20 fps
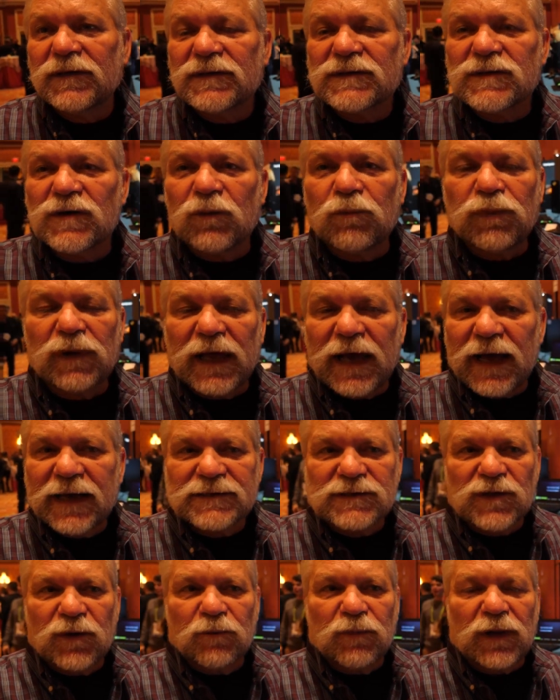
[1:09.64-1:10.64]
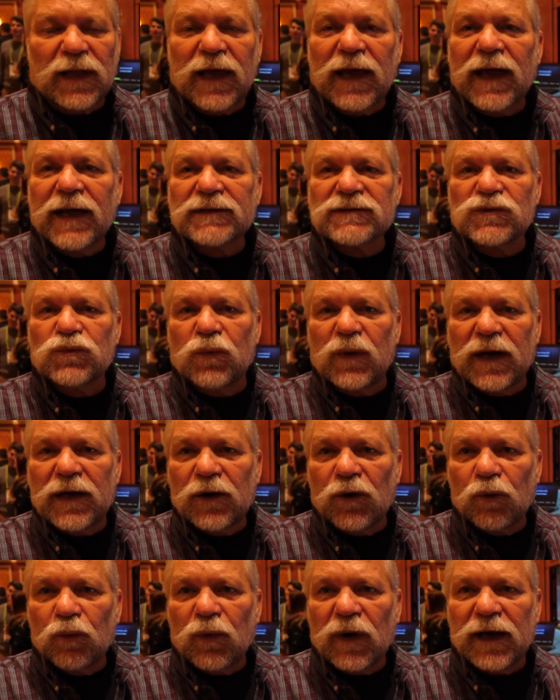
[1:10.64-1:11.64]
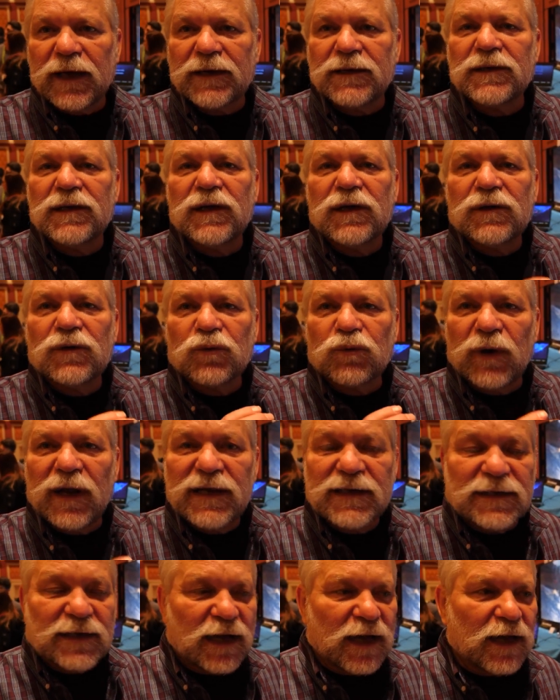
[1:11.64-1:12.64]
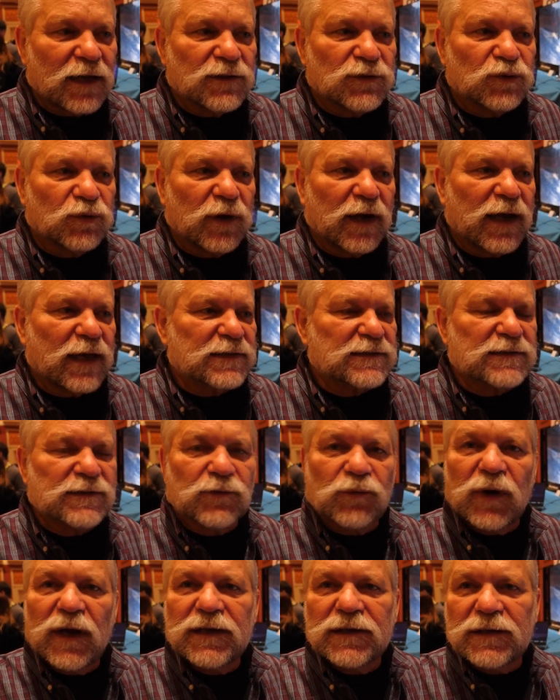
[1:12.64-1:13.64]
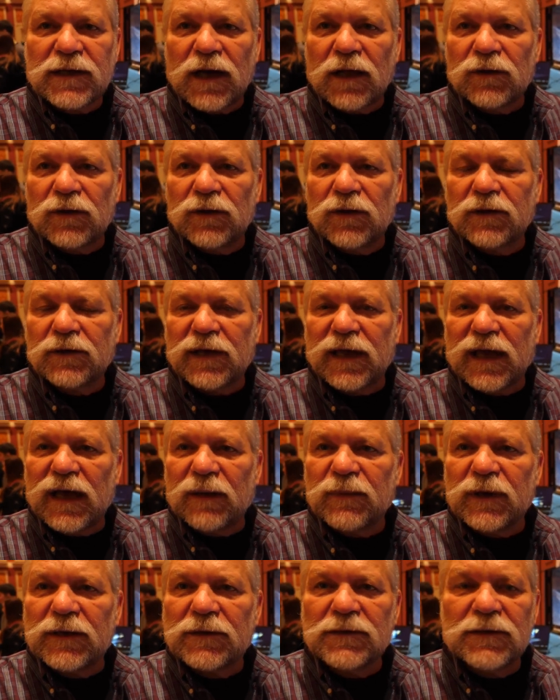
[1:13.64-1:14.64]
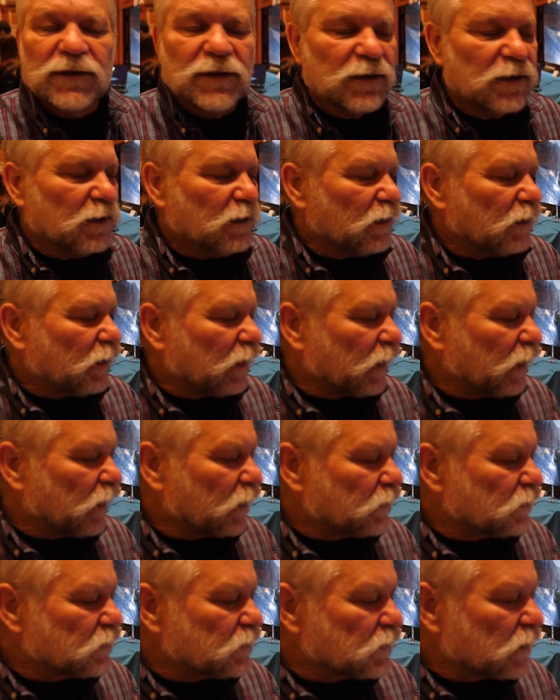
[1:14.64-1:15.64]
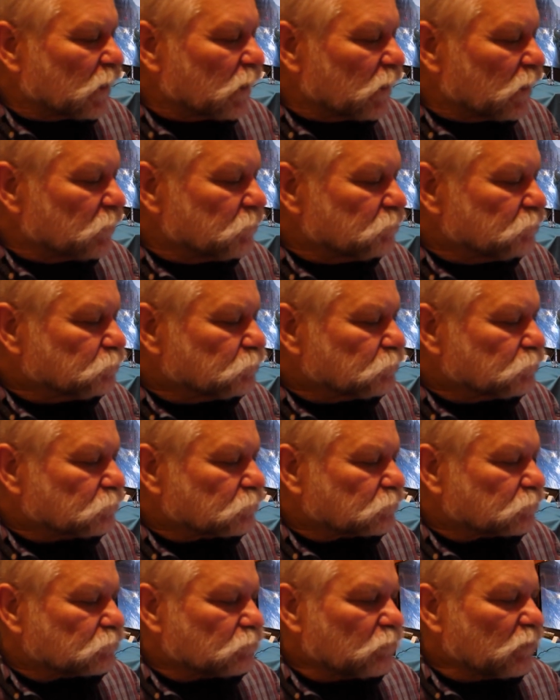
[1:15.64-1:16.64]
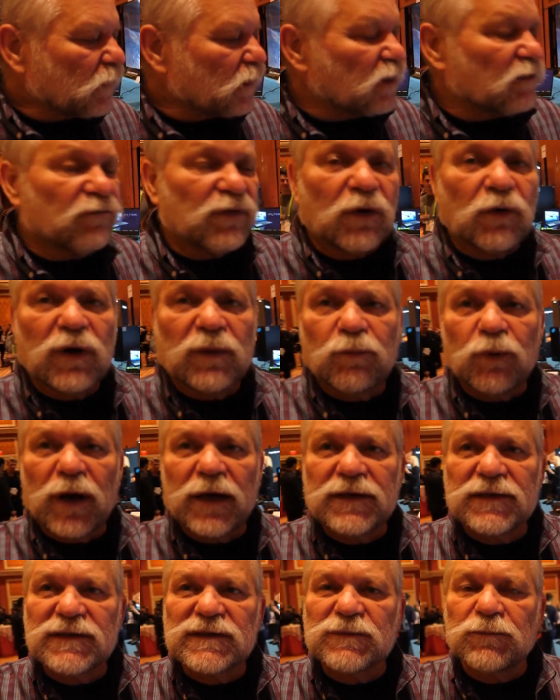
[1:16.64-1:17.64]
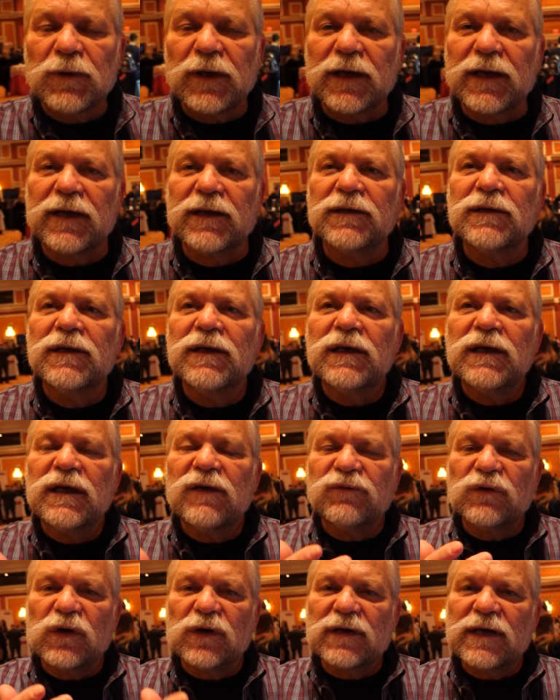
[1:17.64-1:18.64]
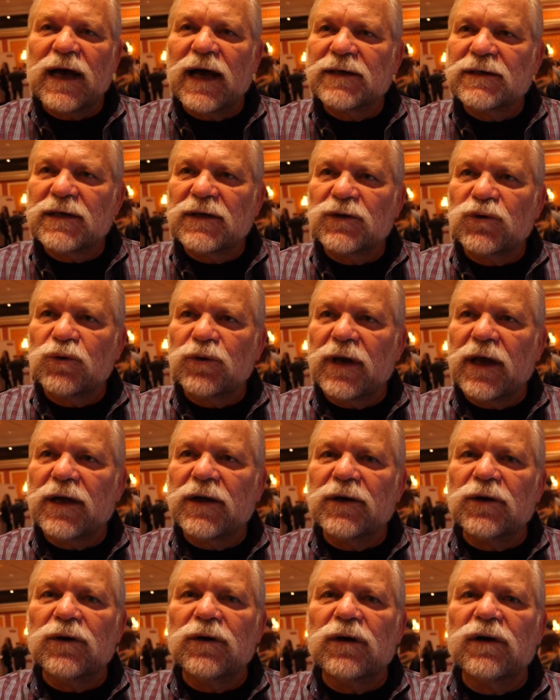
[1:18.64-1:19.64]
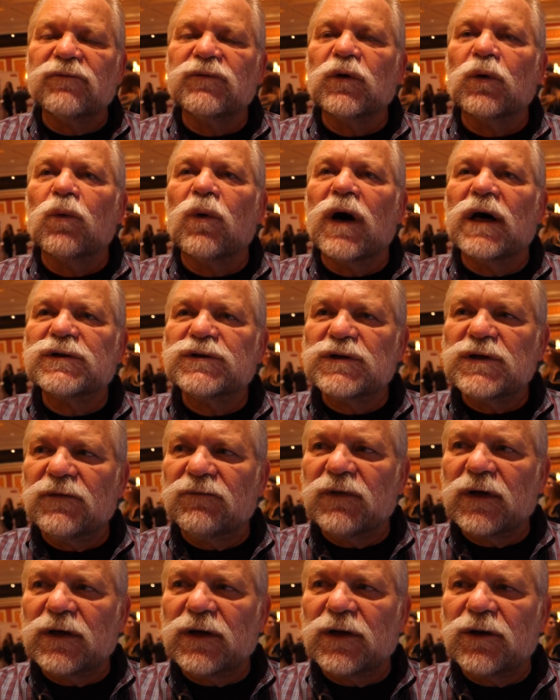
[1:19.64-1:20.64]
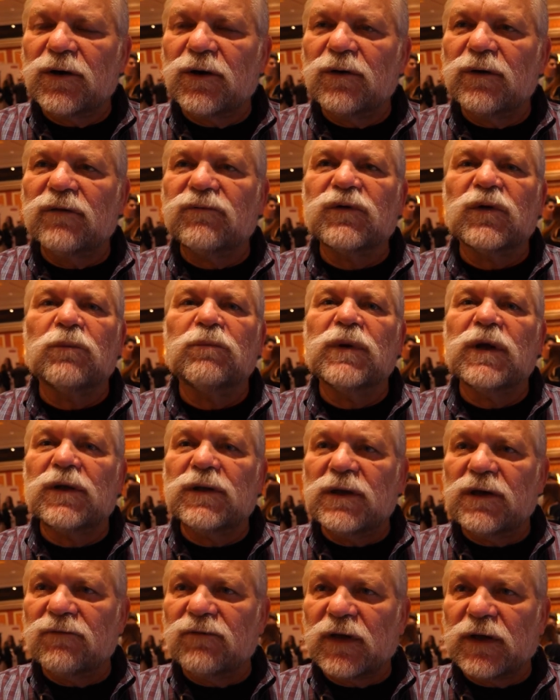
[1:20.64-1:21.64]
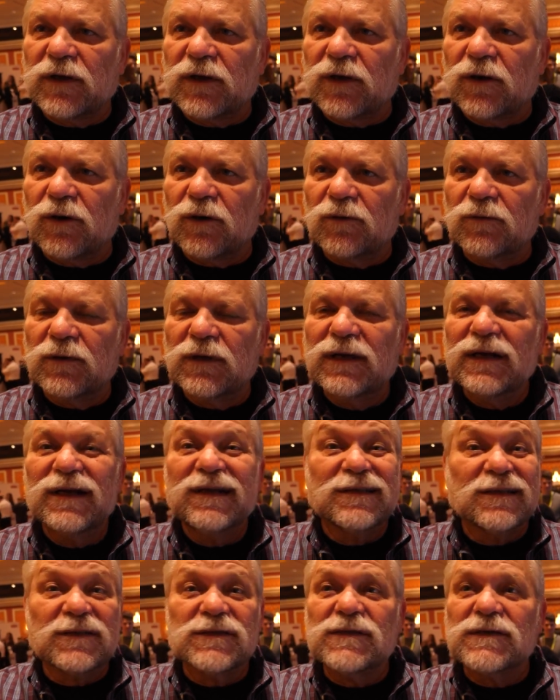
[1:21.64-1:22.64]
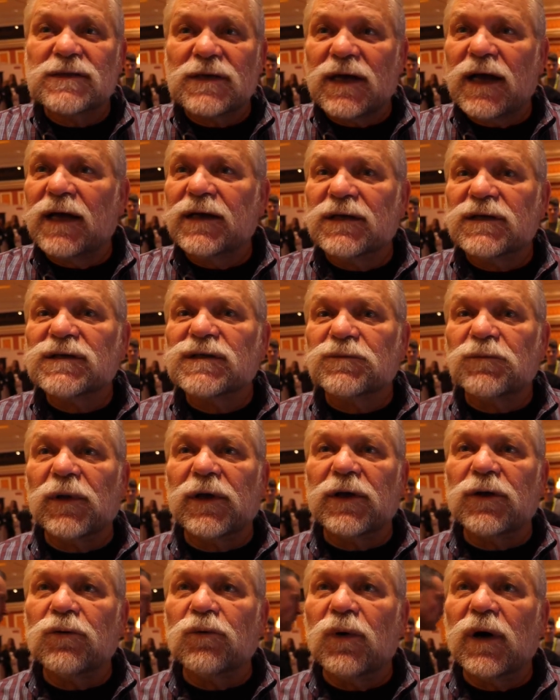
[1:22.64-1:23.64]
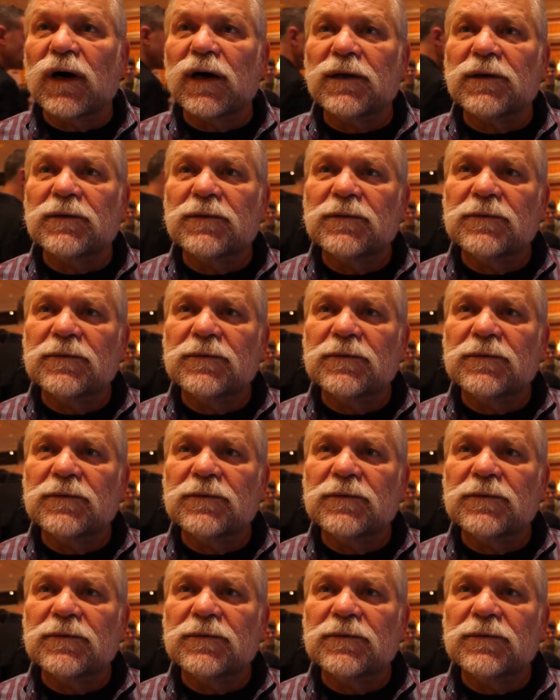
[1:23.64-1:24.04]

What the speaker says: So blacks are blacks, white are white, great contrast, great color gamut, and very bright display. If you're a content creator, if you're watching video, if you're building video, this is the kind of display you want.